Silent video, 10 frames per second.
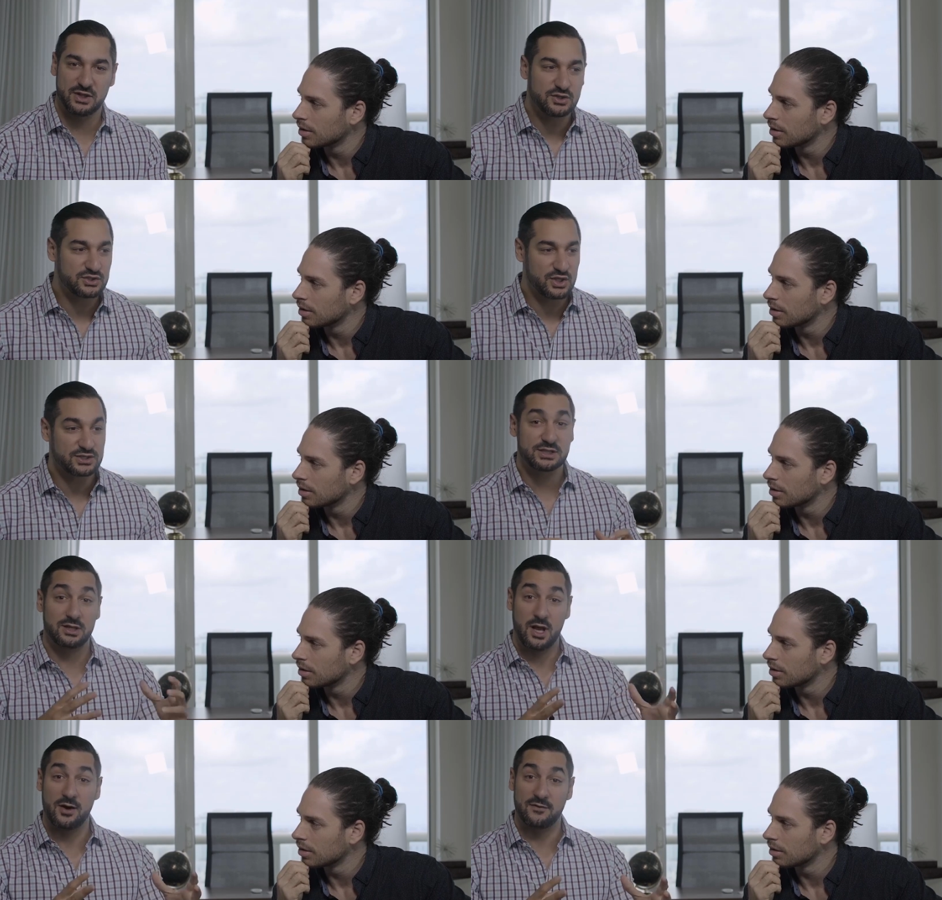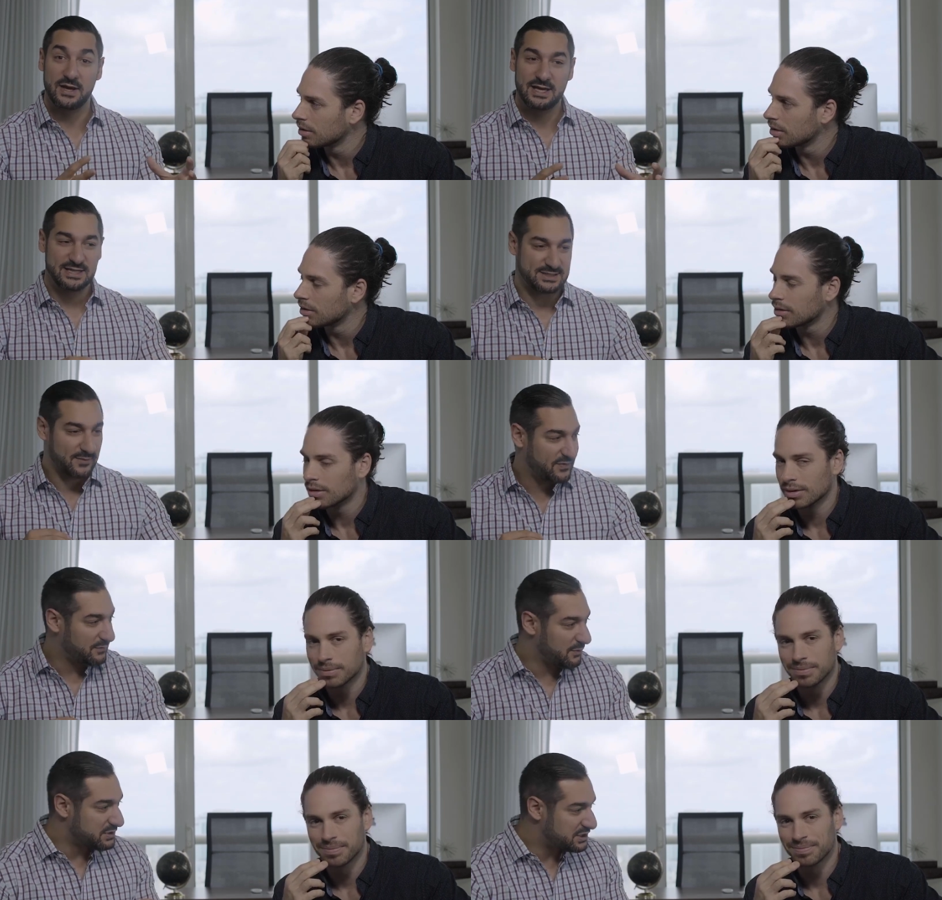Speaker 1: not just love. It's
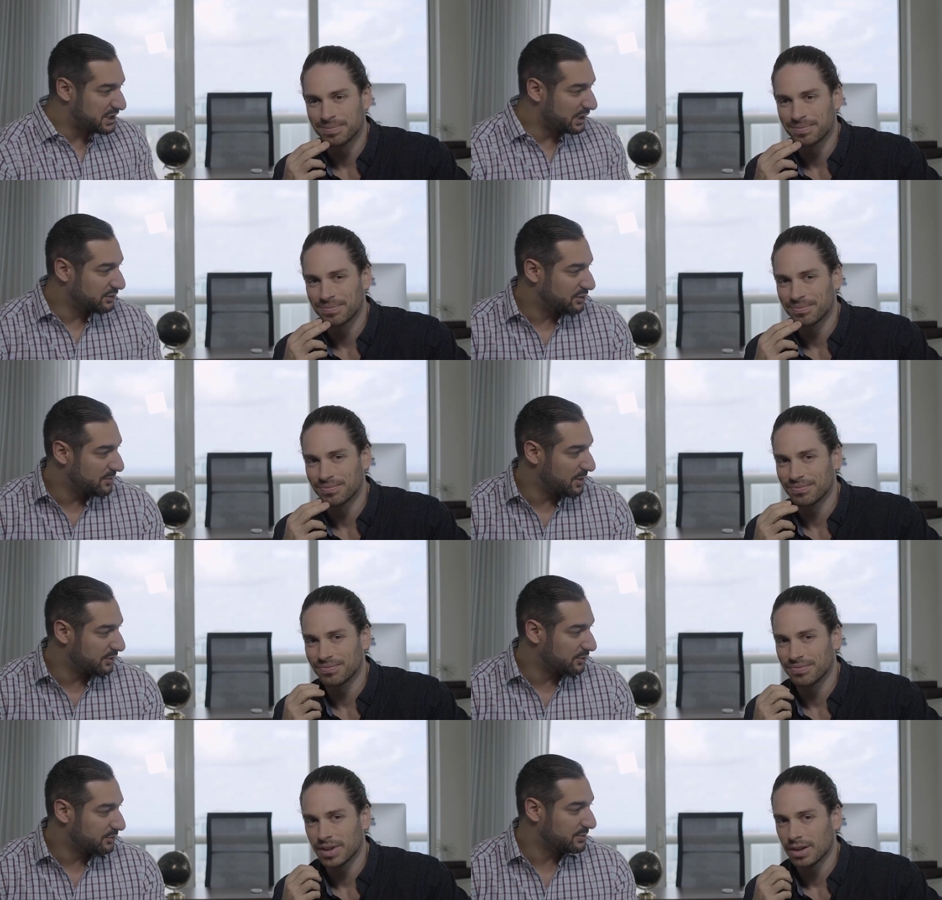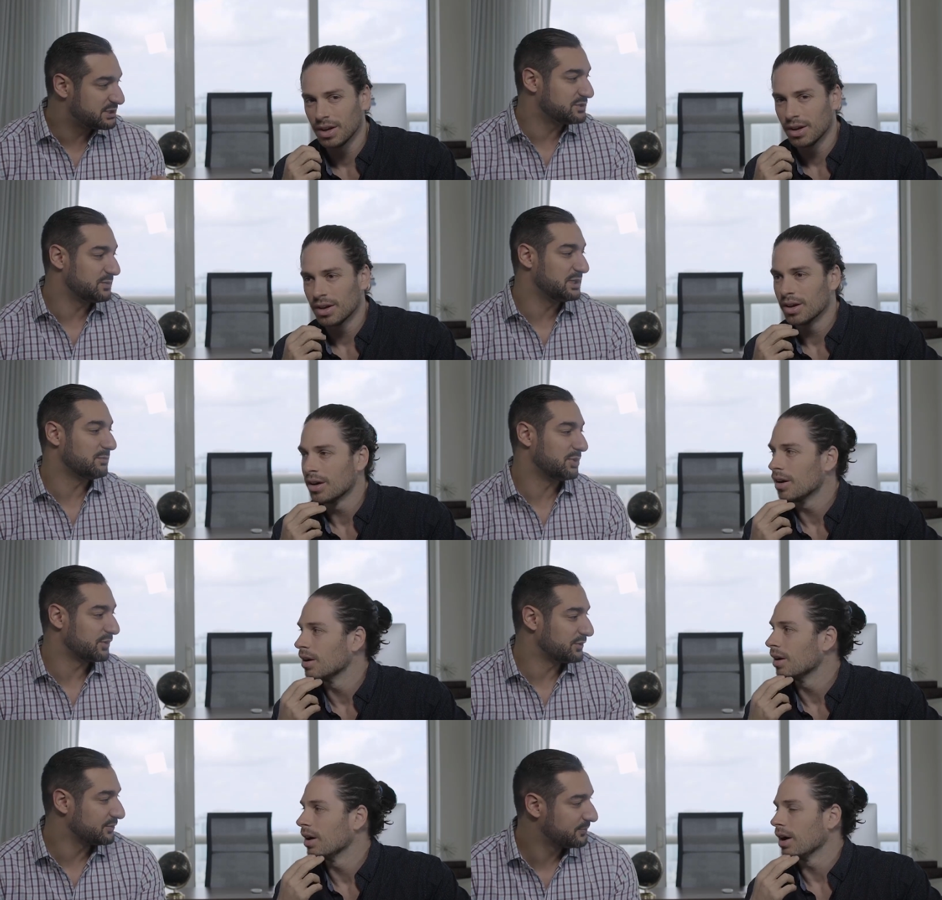something where we share in common, which is really
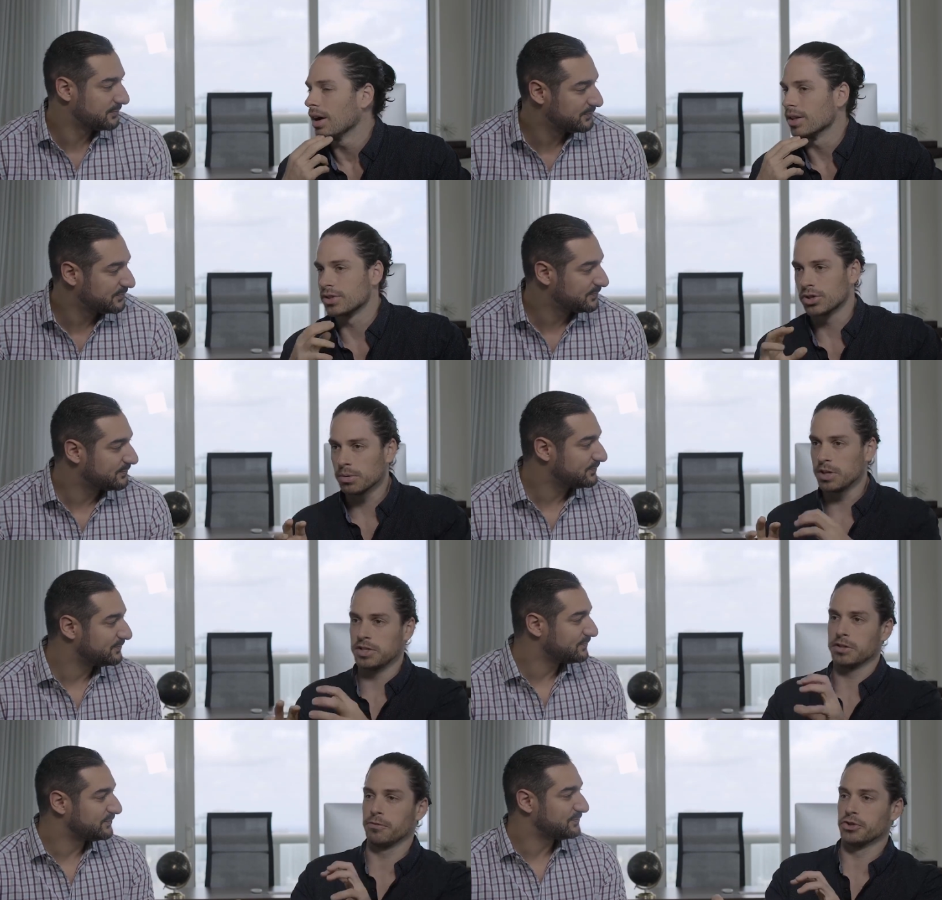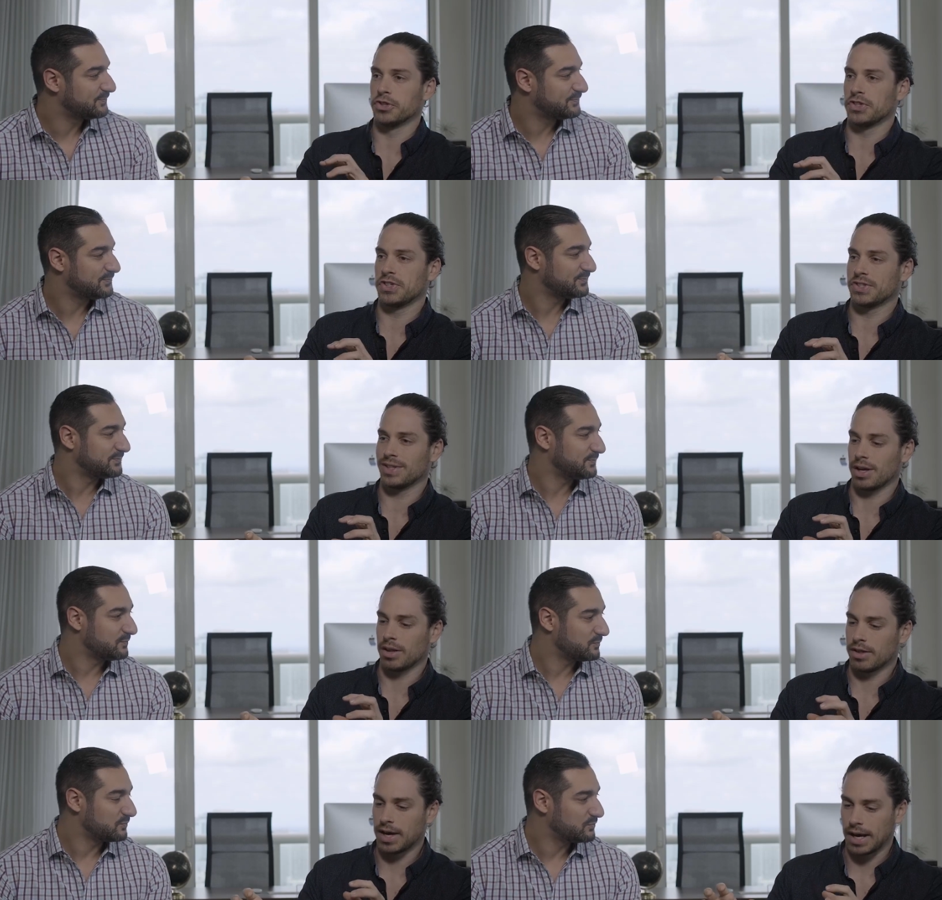important.
Speaker 2: And there's so many differences, isn't
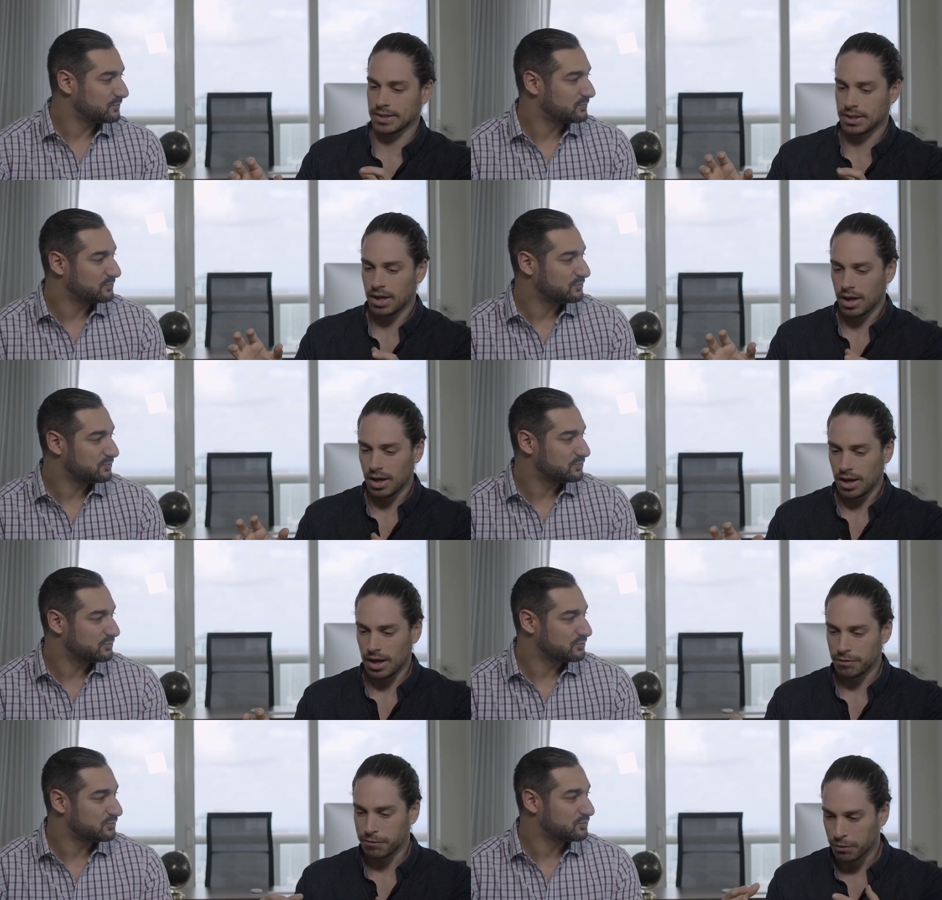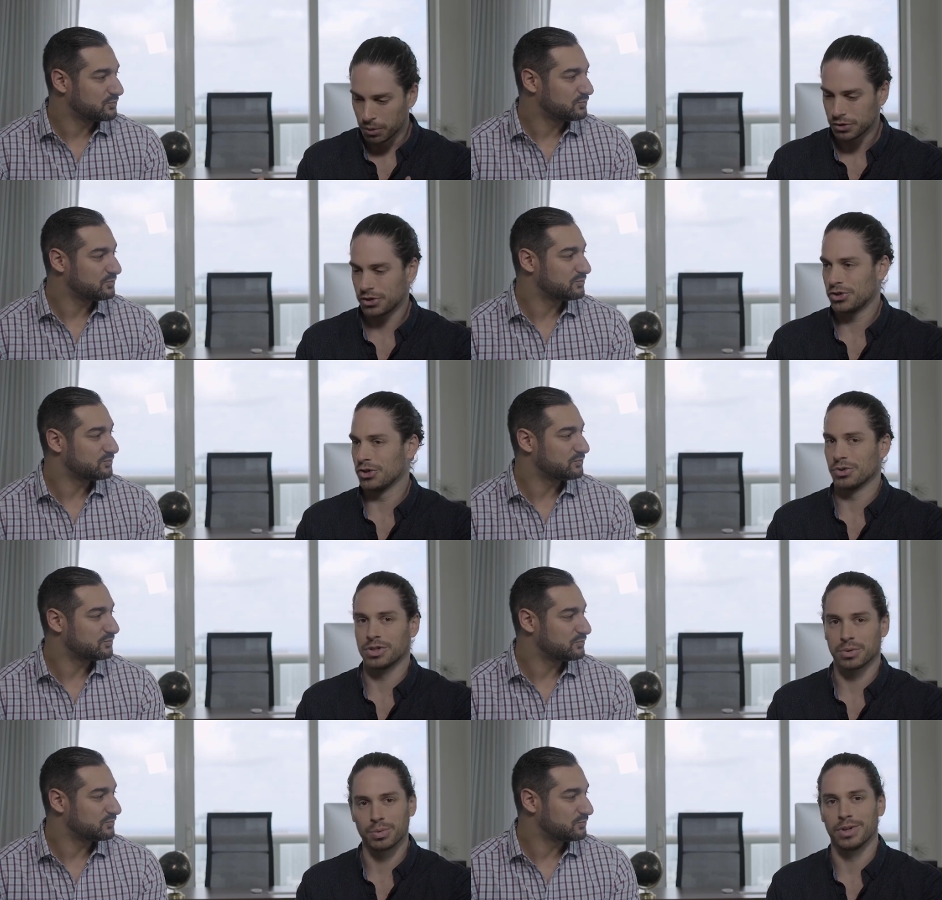there, that it forces you
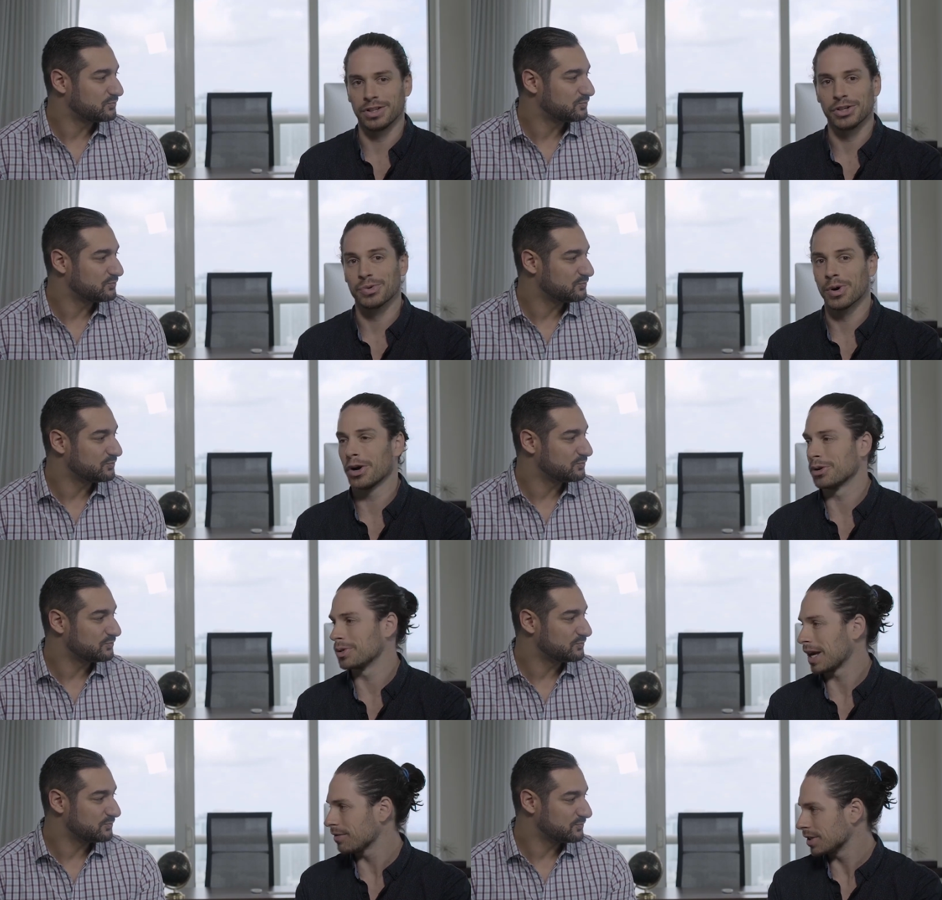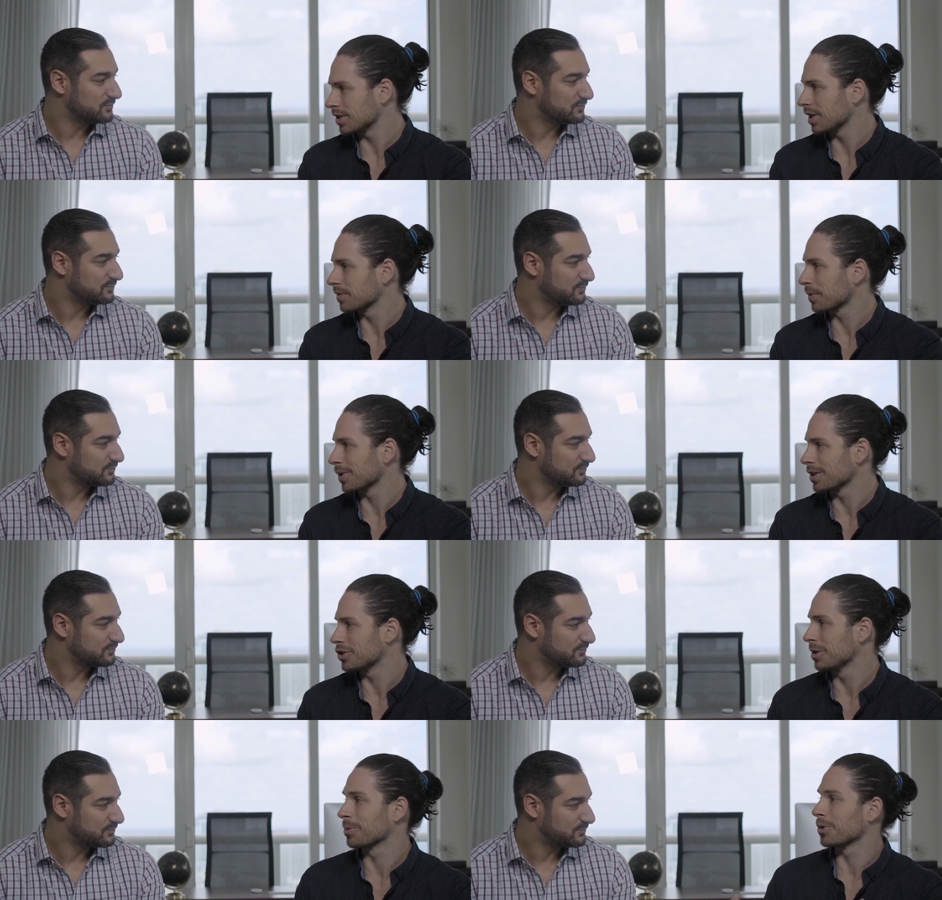to really grow. To have a successful relationship